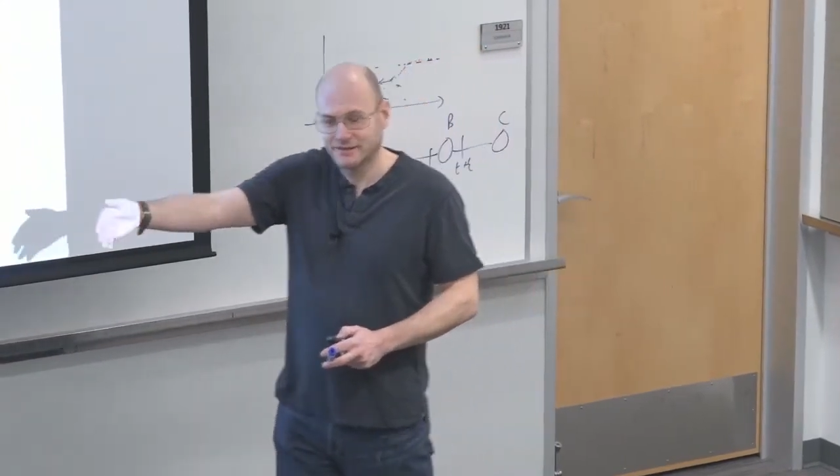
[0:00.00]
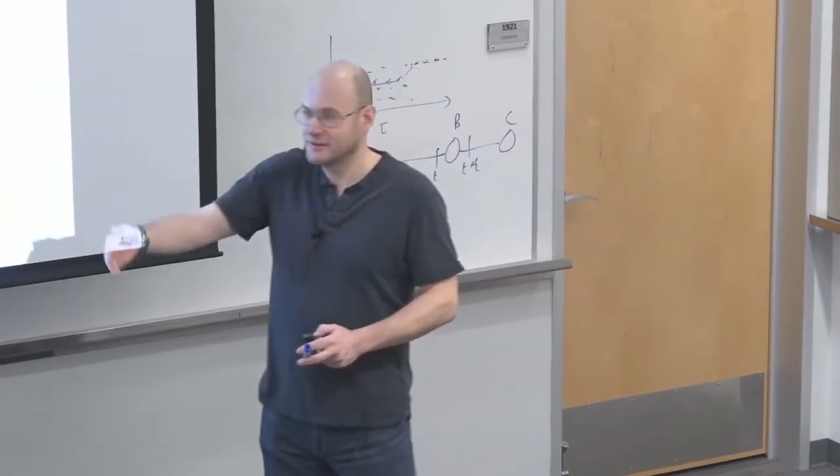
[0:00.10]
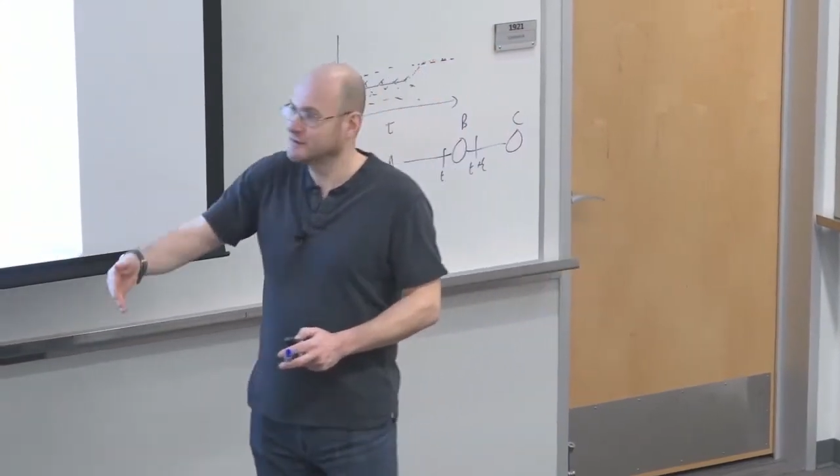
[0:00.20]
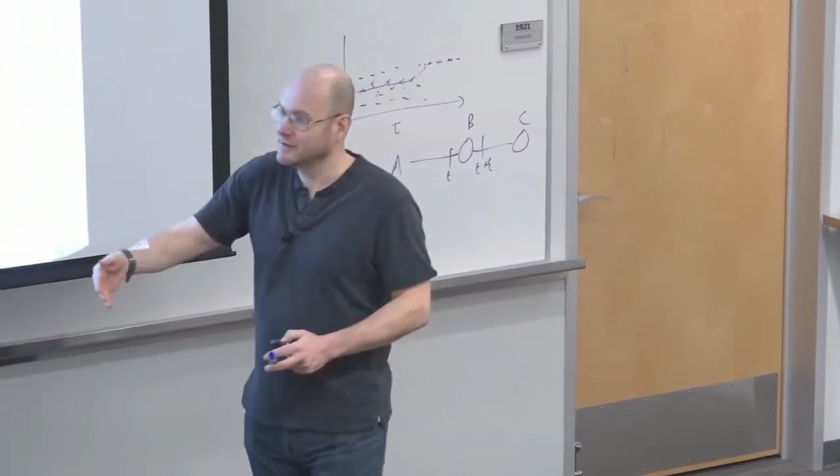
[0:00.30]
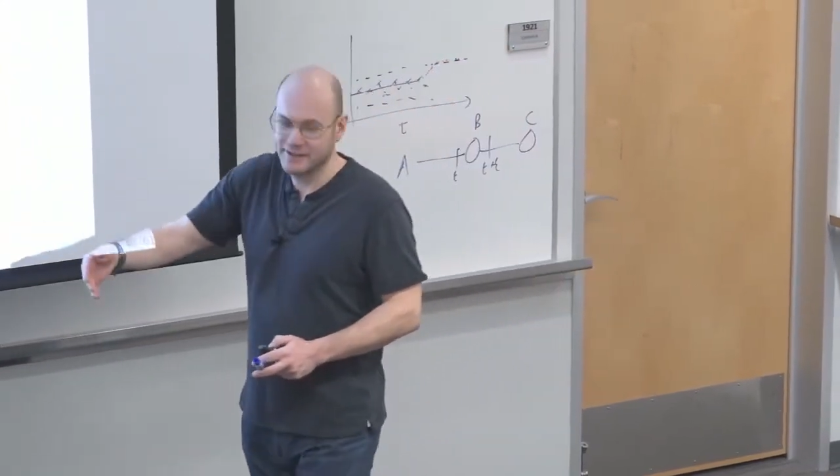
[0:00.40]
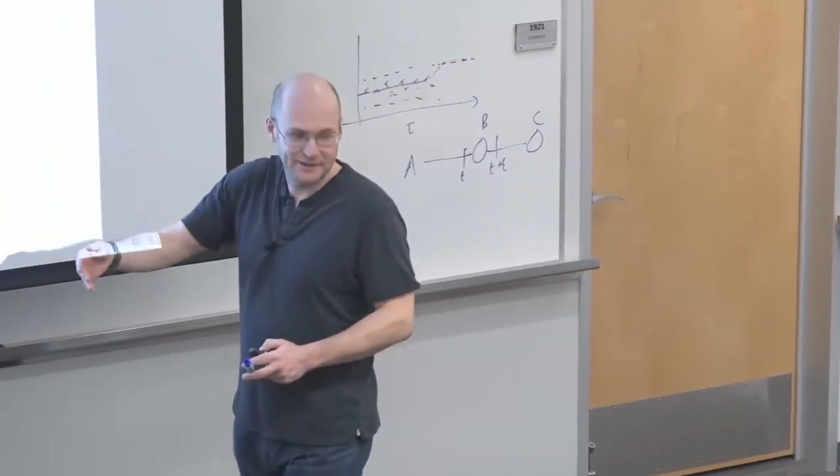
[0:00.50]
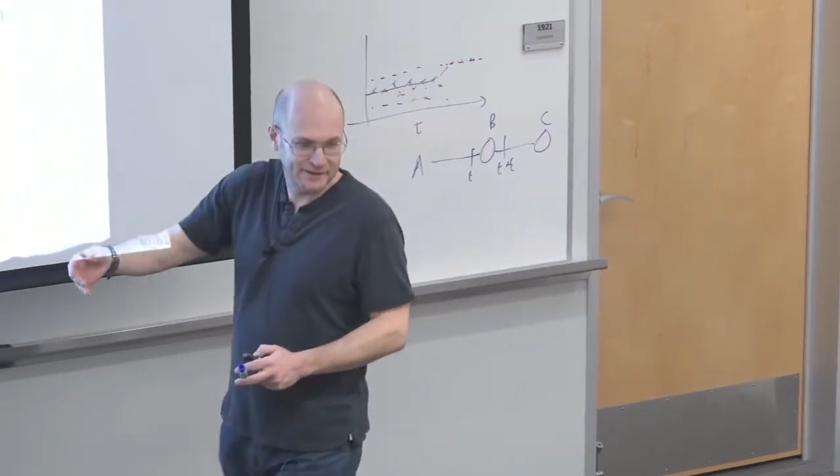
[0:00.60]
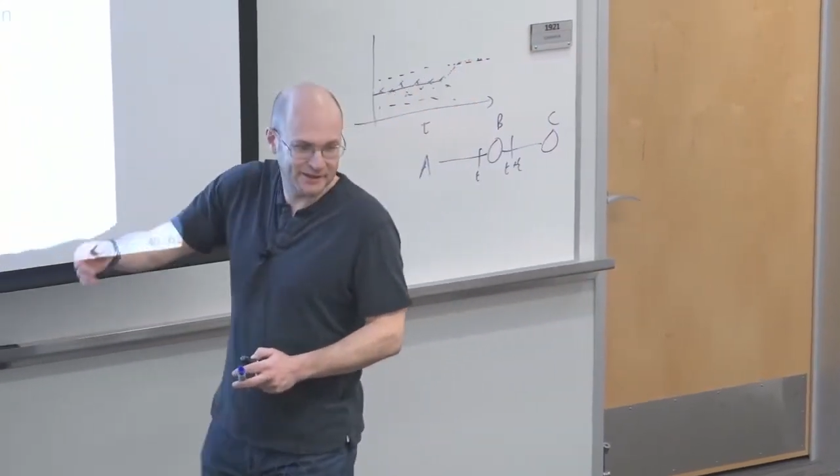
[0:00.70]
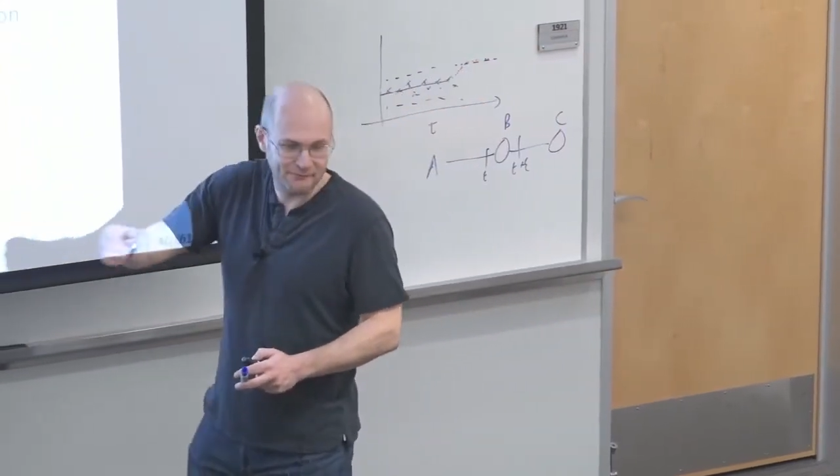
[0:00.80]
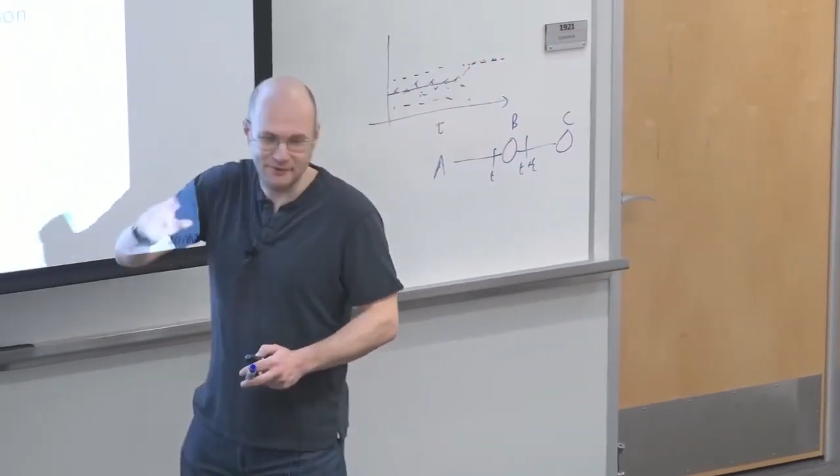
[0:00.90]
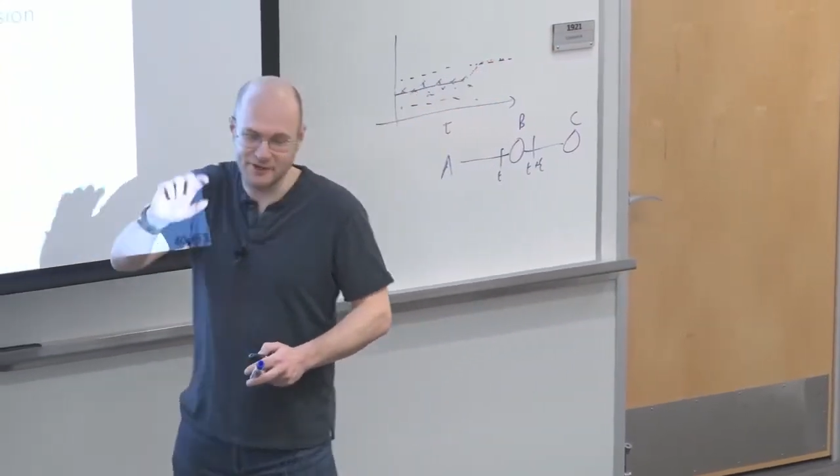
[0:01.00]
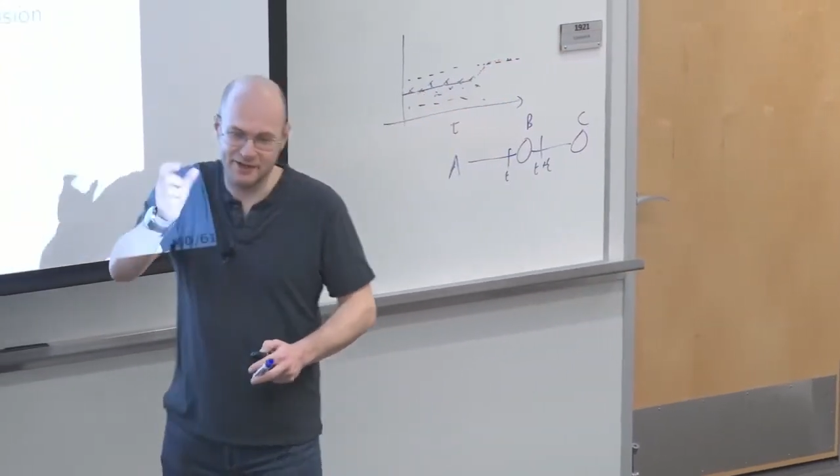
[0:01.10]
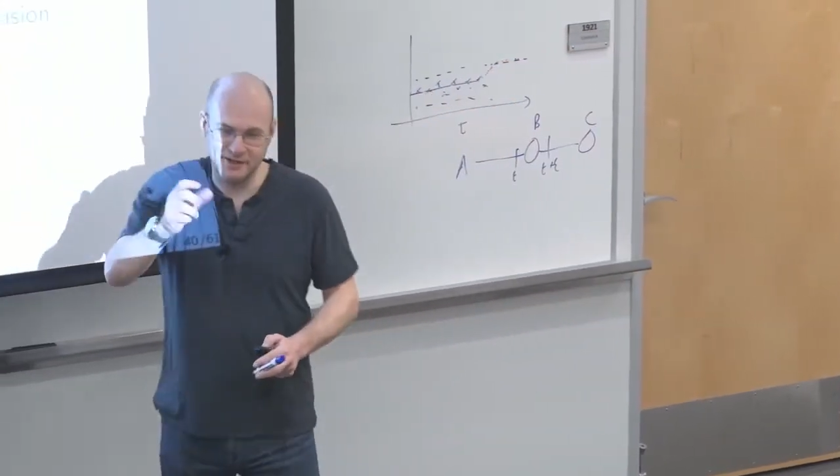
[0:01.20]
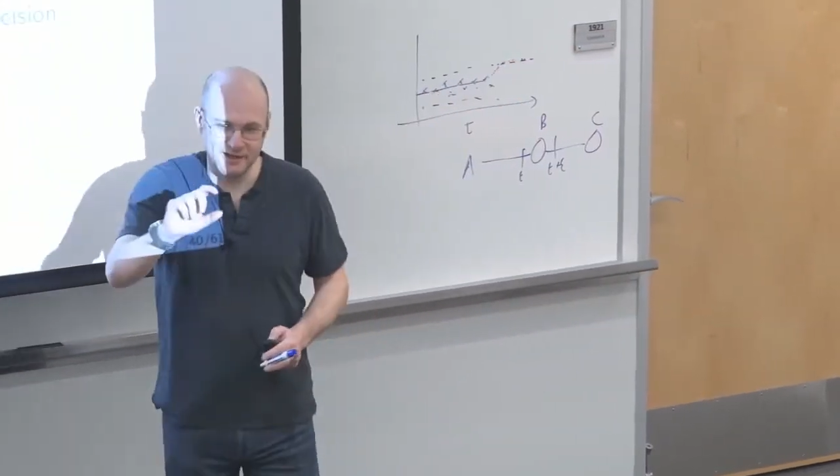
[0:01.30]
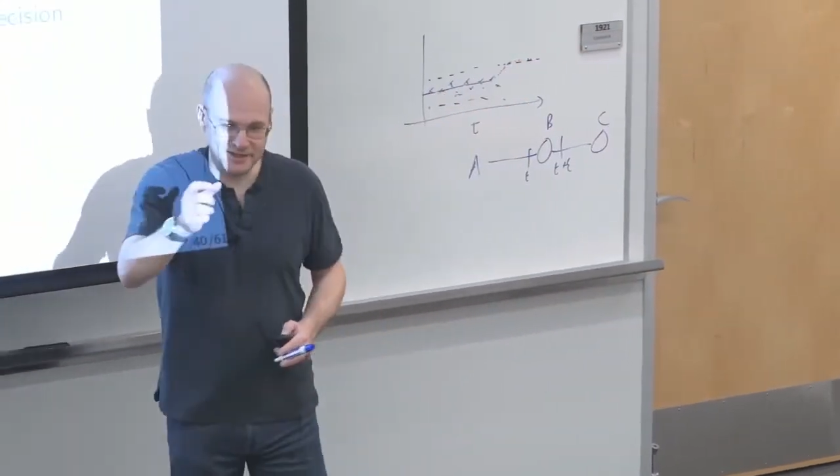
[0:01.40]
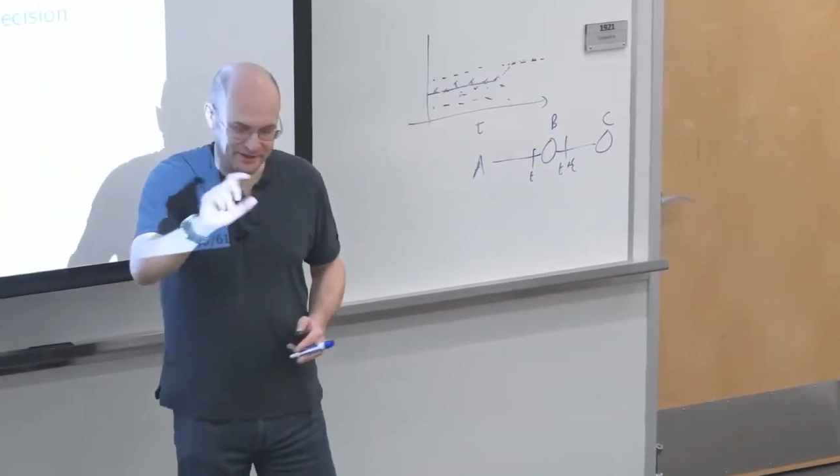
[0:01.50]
Okay, and, and we've got a nice little